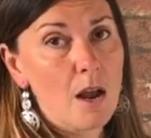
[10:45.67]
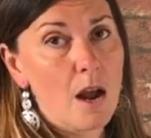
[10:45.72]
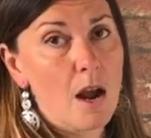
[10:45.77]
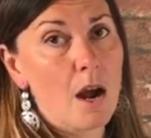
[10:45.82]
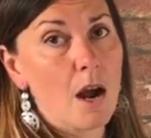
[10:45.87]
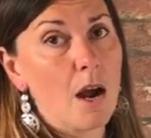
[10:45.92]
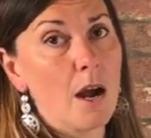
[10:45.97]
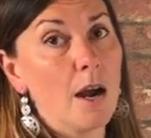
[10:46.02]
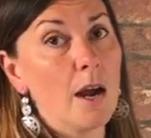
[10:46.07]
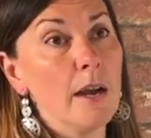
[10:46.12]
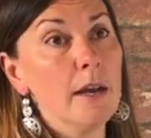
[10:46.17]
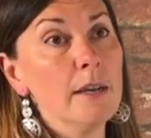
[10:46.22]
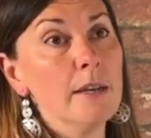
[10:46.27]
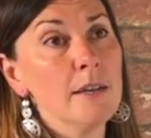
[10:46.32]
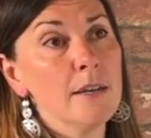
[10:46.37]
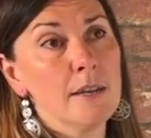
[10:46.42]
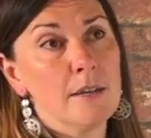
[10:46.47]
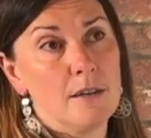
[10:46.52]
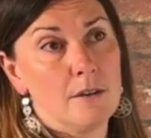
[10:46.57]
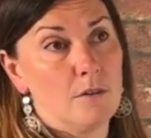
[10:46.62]
Uh,
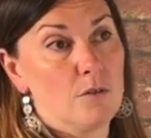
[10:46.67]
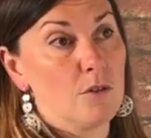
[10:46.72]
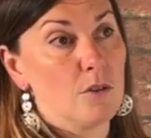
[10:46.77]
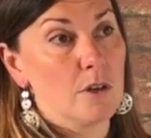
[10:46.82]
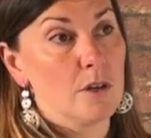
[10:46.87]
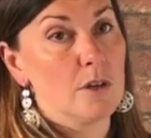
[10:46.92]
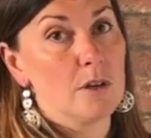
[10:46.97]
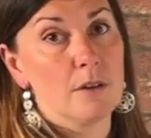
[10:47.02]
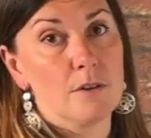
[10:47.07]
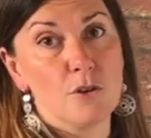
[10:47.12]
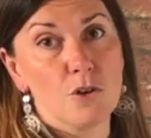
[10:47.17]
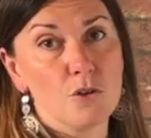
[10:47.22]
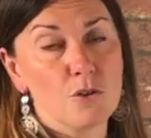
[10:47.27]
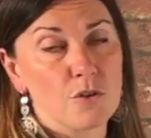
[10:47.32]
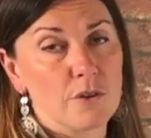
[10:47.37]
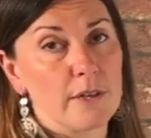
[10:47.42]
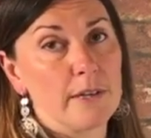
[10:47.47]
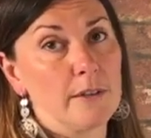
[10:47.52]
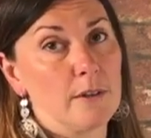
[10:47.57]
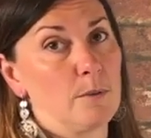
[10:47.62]
the
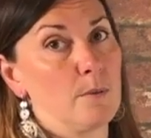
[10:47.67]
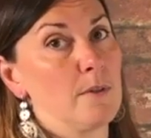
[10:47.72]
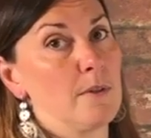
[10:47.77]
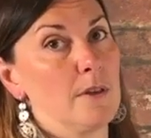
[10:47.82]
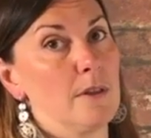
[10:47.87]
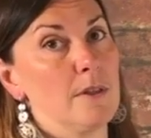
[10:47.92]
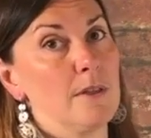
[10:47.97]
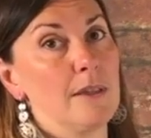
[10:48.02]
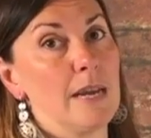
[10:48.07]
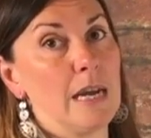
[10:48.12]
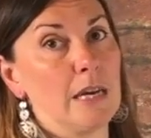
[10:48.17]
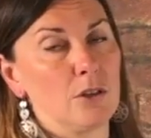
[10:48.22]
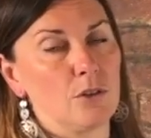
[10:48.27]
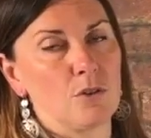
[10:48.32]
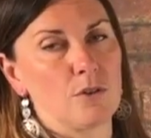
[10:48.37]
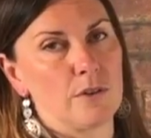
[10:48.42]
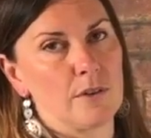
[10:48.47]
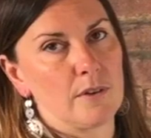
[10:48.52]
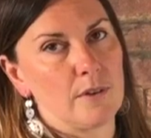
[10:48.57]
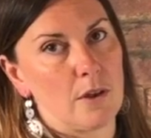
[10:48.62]
nutrients within the
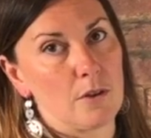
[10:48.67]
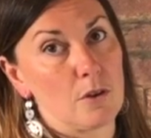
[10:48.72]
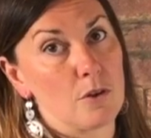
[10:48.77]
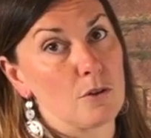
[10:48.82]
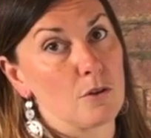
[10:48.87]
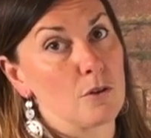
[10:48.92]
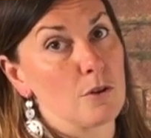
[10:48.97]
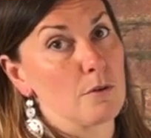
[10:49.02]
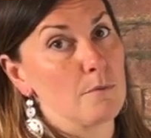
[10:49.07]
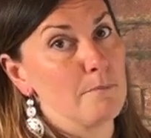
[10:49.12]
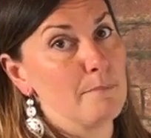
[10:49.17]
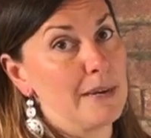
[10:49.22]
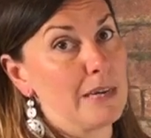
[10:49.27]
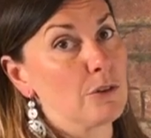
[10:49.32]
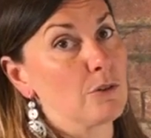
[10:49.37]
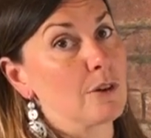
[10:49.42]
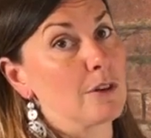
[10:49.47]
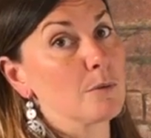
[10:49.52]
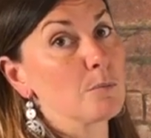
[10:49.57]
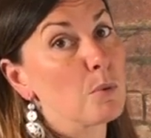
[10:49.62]
extracellular
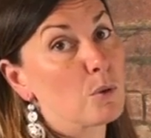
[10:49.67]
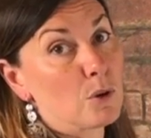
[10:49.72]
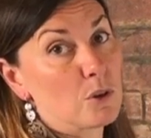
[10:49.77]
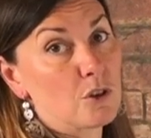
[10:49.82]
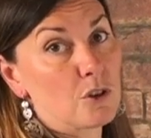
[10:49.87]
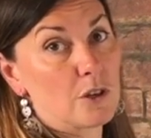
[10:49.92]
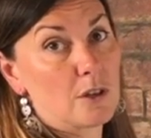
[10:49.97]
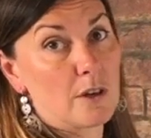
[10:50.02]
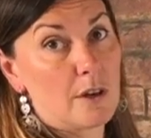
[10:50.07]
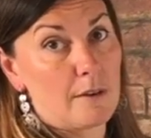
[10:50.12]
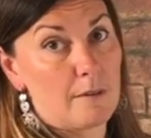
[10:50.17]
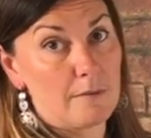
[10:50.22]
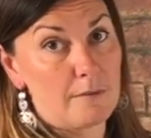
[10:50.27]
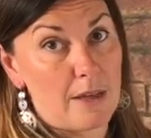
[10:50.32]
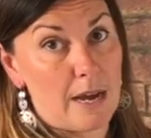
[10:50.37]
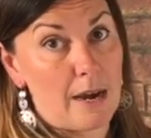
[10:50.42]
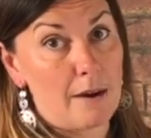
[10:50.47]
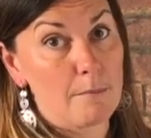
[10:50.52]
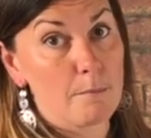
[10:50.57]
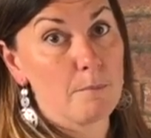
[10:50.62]
matrix portion of
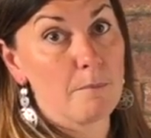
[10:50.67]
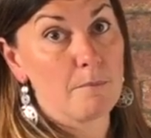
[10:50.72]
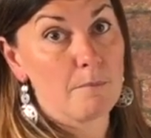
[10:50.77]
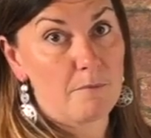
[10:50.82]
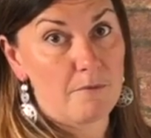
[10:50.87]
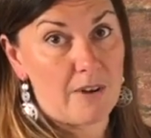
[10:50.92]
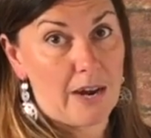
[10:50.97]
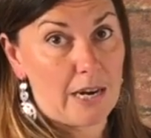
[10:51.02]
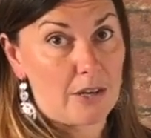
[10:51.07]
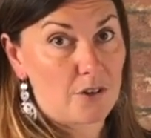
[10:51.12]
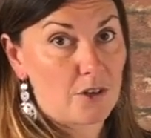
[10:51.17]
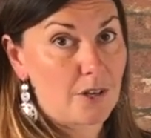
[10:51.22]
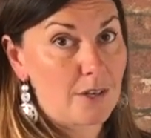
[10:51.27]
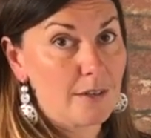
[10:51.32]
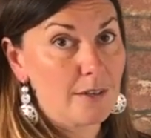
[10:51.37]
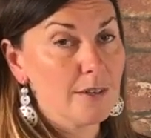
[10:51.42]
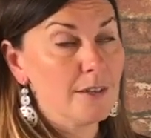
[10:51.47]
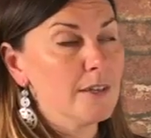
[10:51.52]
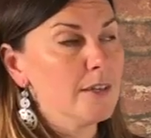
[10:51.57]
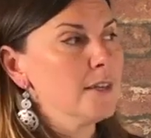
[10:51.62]
that
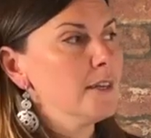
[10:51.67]
fascia.